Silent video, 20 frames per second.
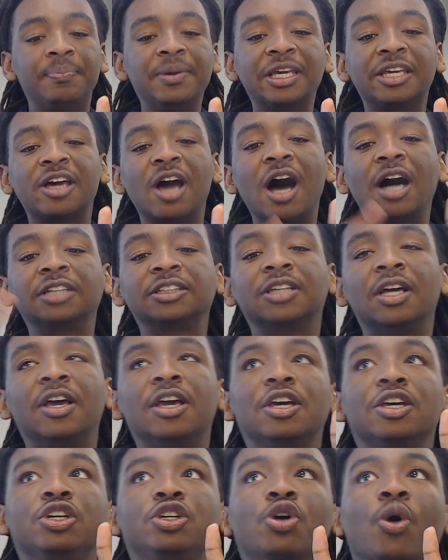Because
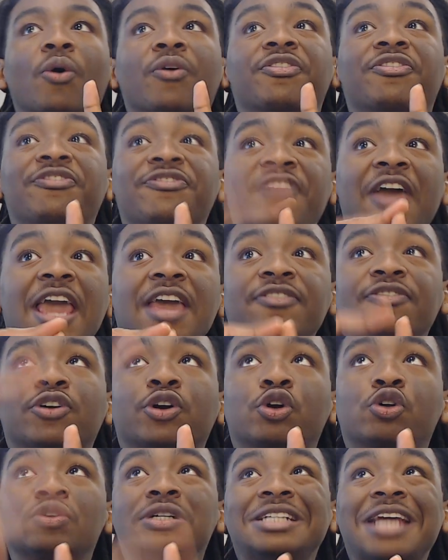your
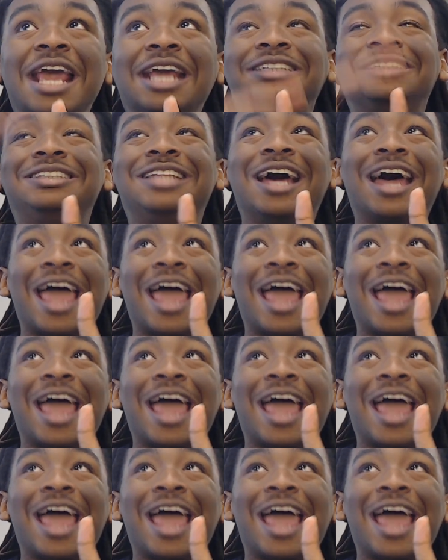faith creates